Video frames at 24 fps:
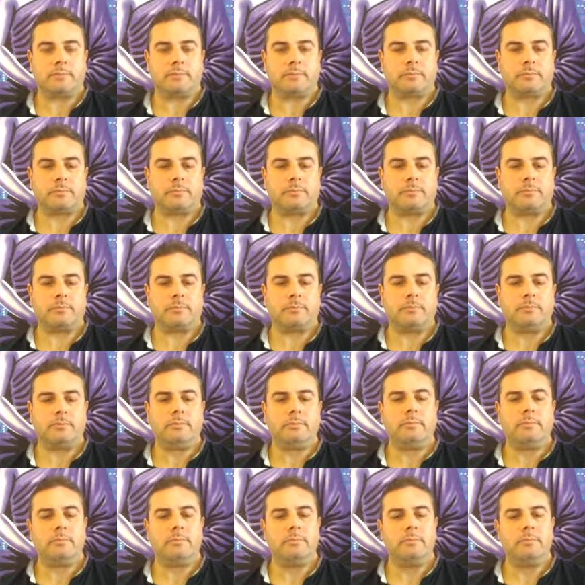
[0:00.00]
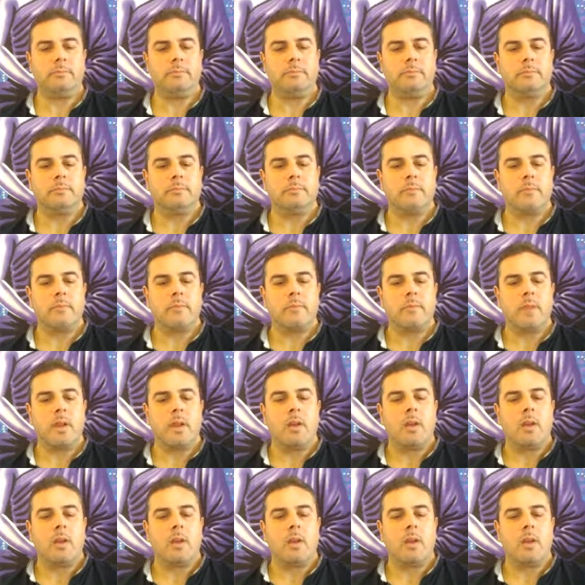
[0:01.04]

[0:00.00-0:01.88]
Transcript: [no speech]